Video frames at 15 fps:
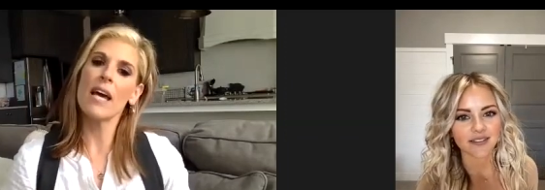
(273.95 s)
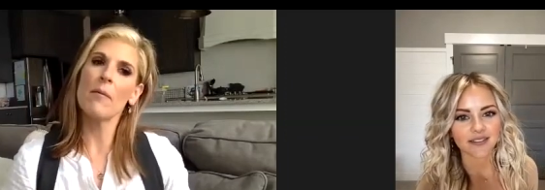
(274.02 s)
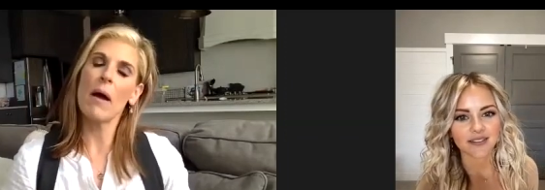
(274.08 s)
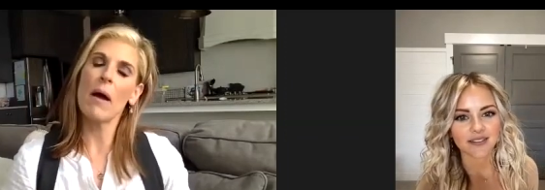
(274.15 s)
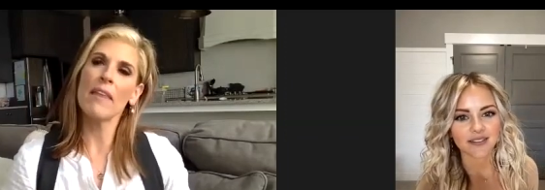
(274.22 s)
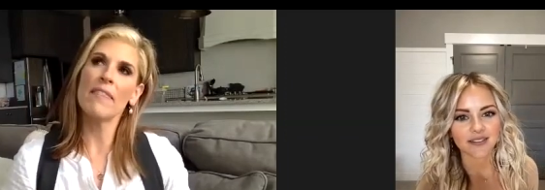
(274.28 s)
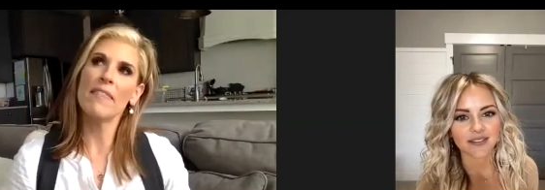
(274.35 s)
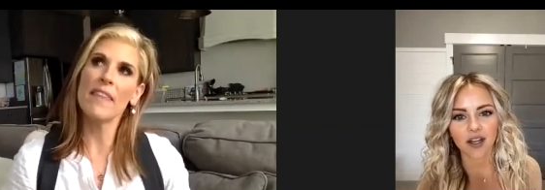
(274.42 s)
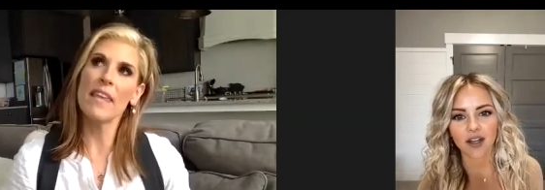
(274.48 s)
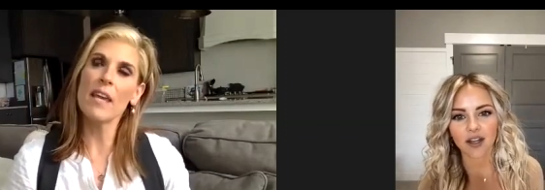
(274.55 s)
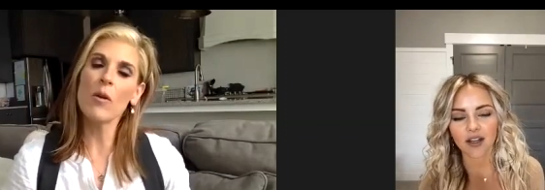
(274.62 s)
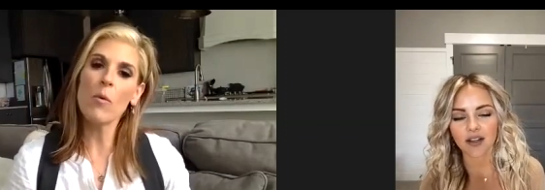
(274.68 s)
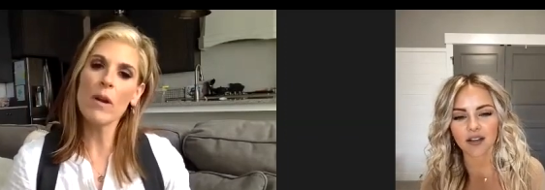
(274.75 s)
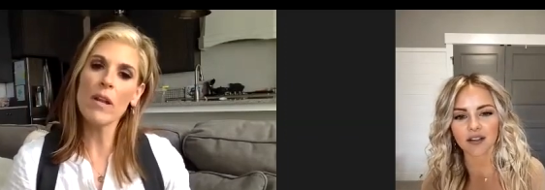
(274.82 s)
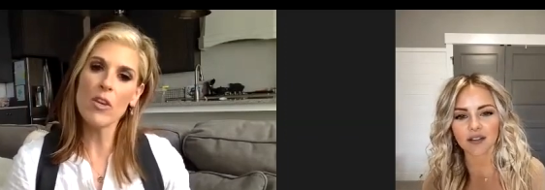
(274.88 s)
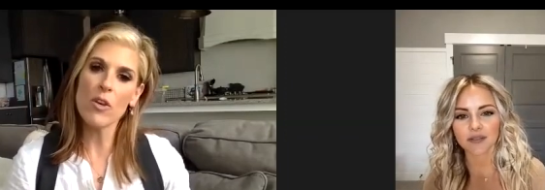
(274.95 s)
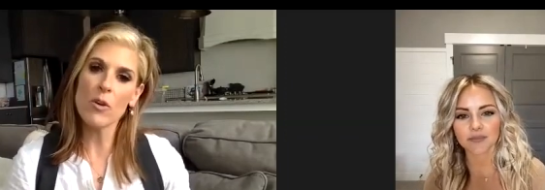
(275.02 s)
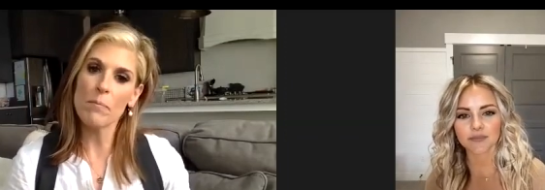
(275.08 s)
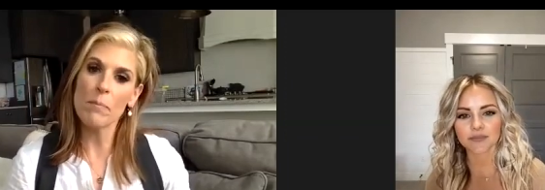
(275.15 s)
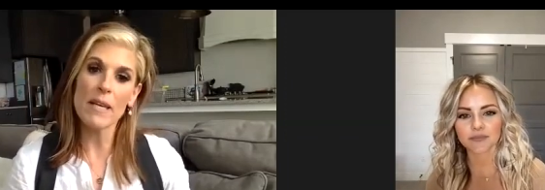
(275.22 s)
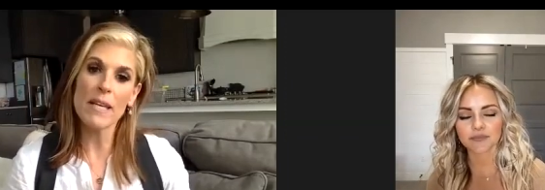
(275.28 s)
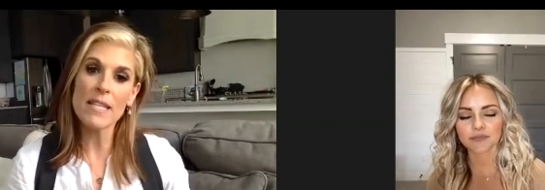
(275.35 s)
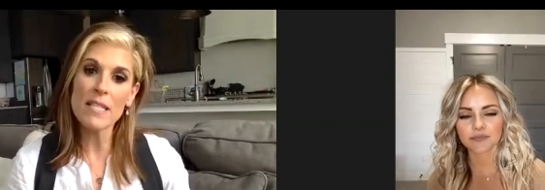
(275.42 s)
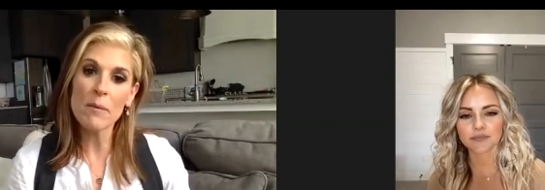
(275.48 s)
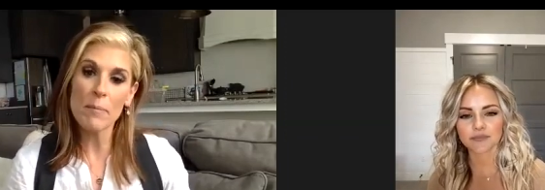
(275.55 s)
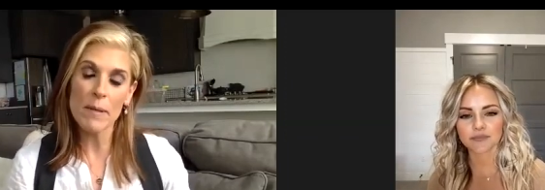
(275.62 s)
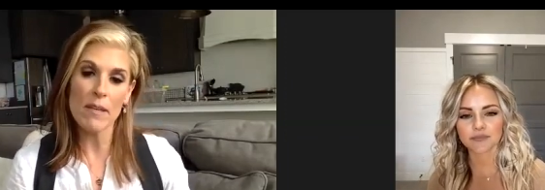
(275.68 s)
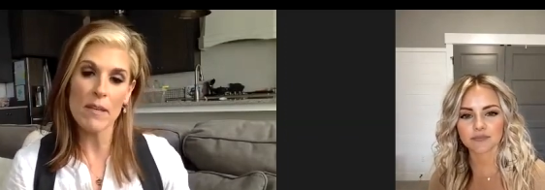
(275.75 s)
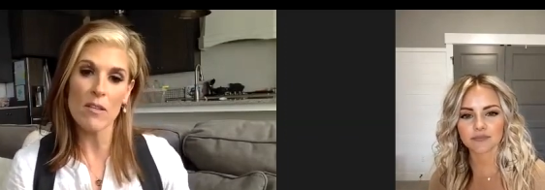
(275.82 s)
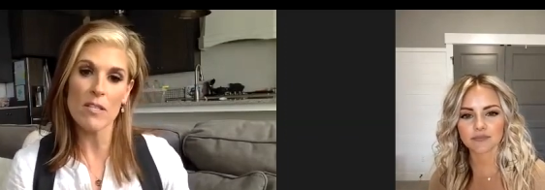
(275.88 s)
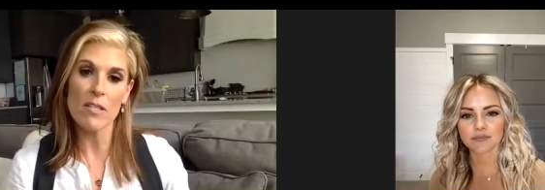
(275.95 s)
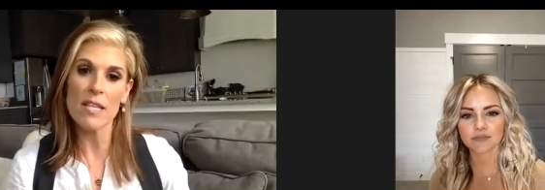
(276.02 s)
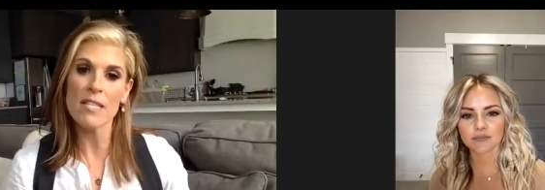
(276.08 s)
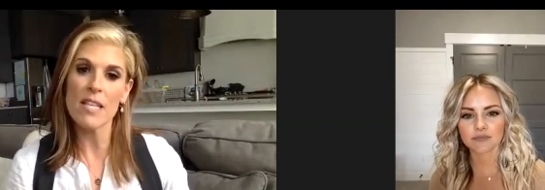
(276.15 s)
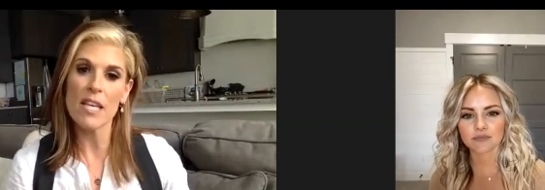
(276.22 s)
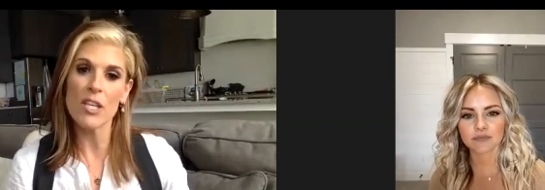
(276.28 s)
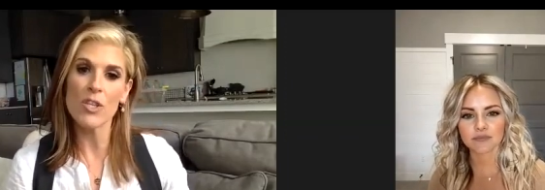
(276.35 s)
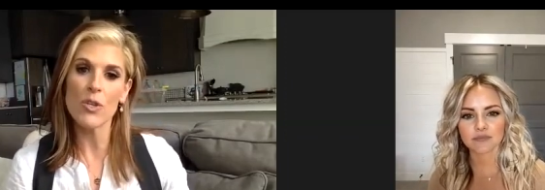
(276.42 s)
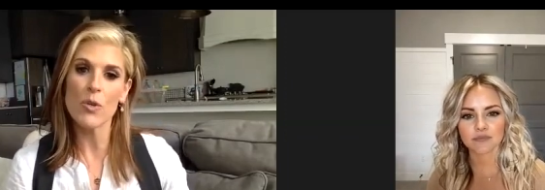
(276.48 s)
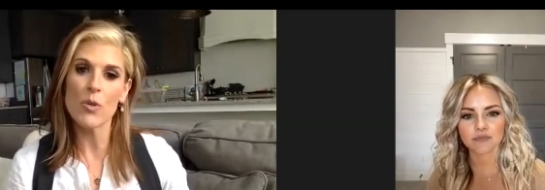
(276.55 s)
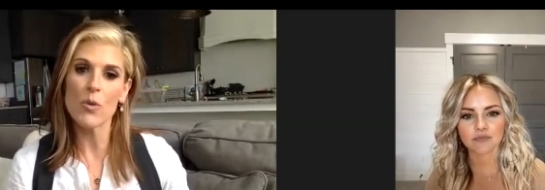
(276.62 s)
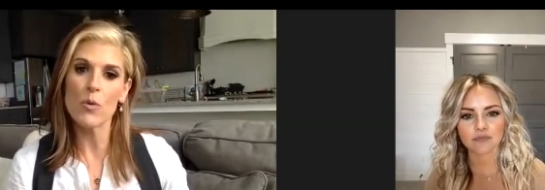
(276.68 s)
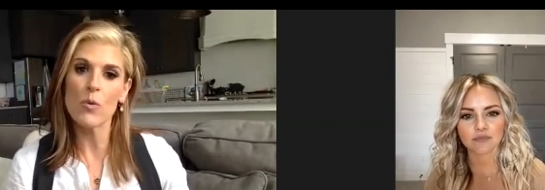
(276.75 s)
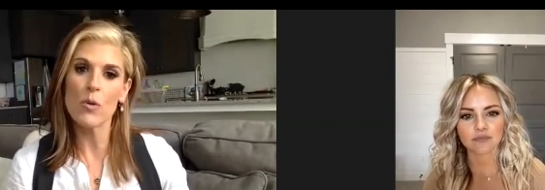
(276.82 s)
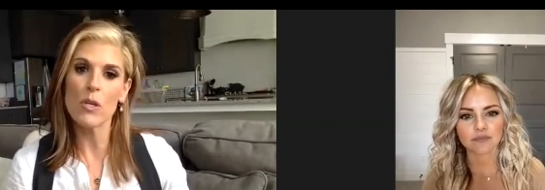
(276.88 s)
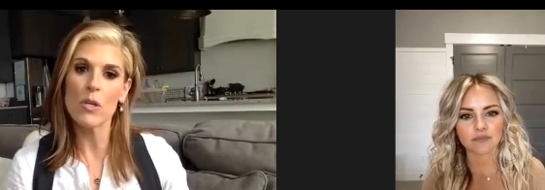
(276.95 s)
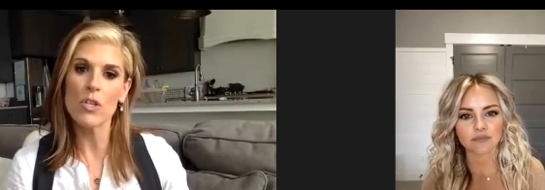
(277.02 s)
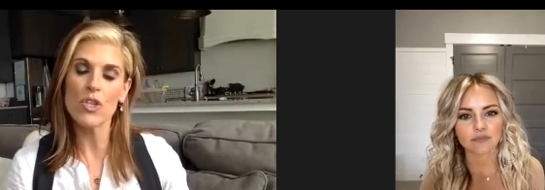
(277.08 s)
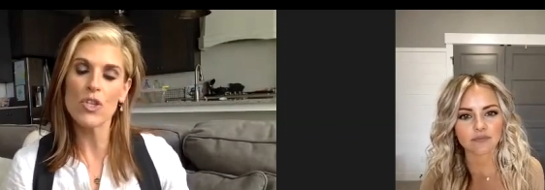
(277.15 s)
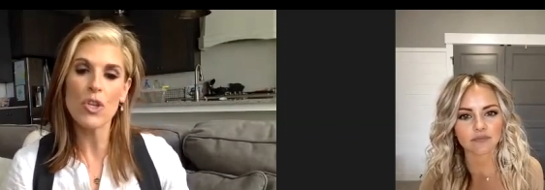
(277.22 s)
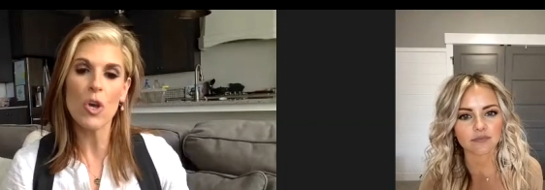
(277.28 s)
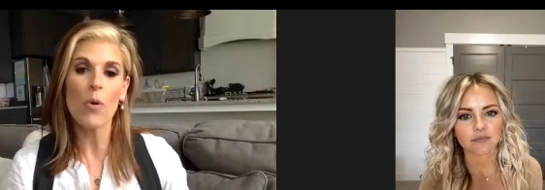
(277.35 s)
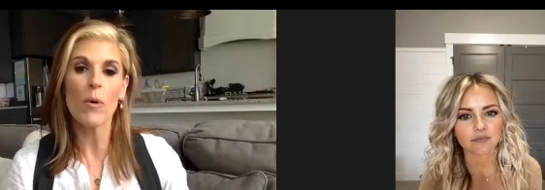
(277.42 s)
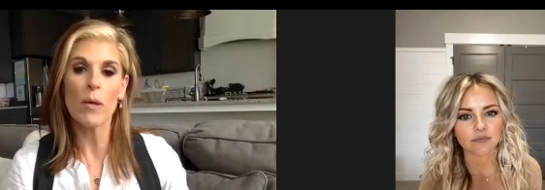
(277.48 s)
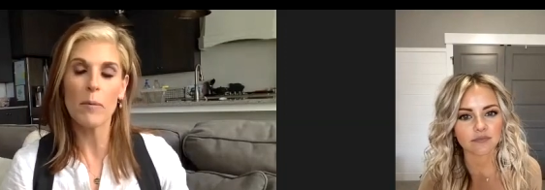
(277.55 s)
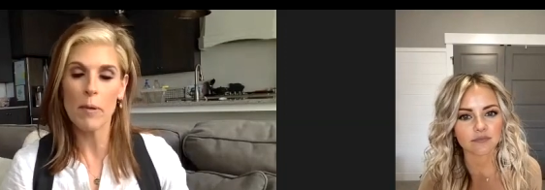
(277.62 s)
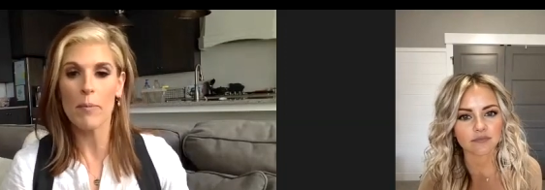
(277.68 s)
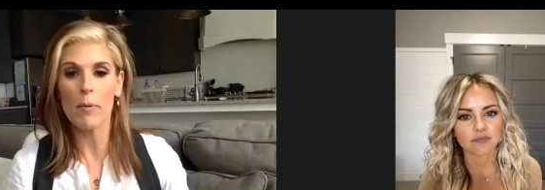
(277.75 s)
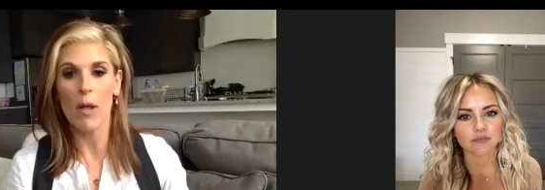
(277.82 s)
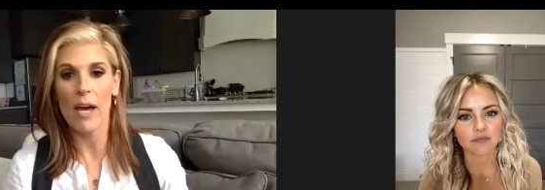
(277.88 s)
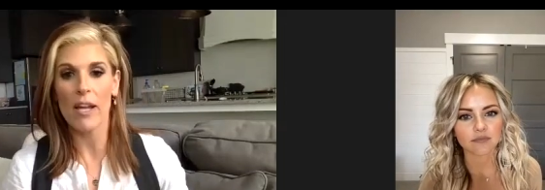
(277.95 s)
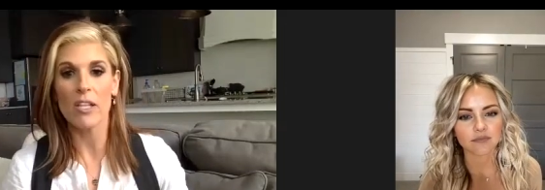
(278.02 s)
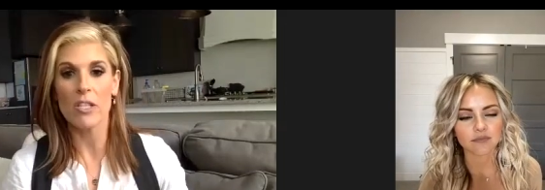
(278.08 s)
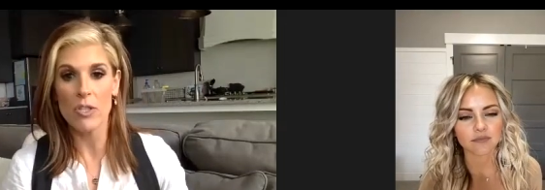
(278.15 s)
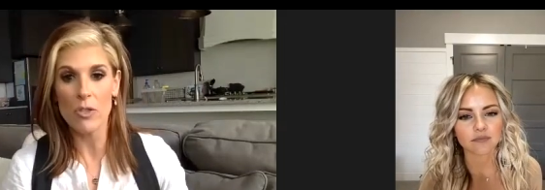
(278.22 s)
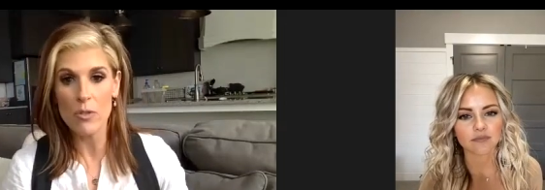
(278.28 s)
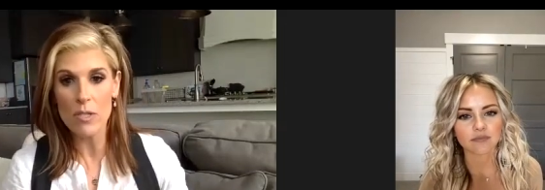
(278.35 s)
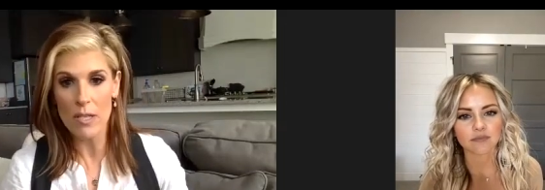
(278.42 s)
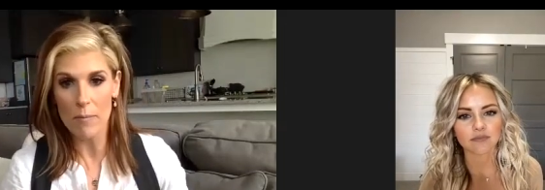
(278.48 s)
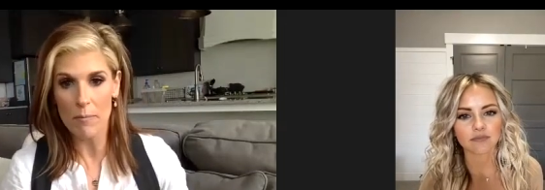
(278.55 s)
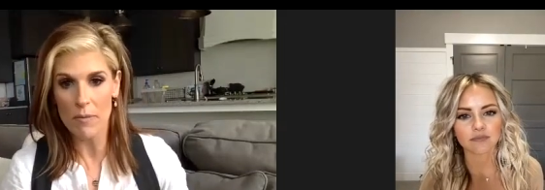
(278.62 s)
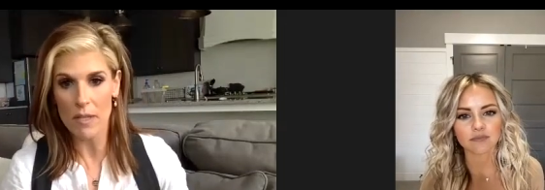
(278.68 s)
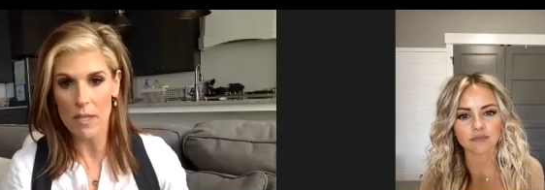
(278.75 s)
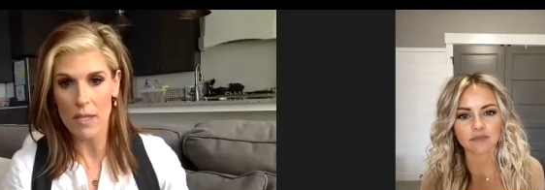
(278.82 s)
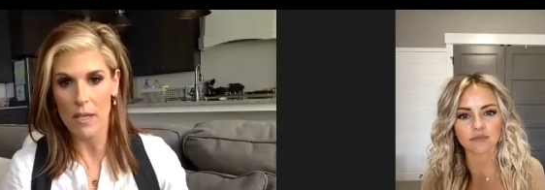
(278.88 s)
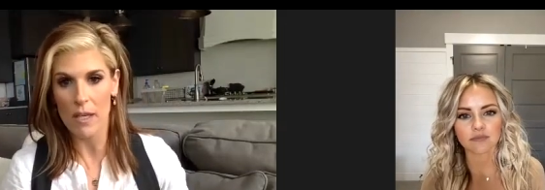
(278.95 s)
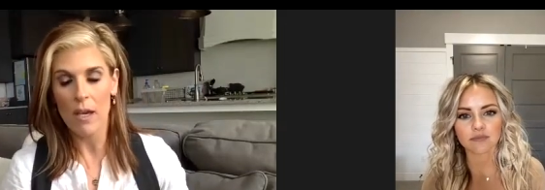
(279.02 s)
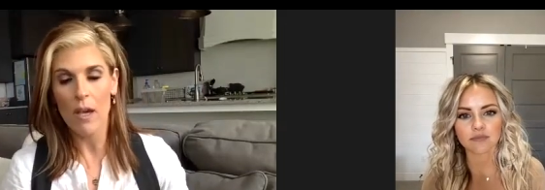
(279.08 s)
Speaker 1: i think one of your biggest appeals is that you showing people how to do something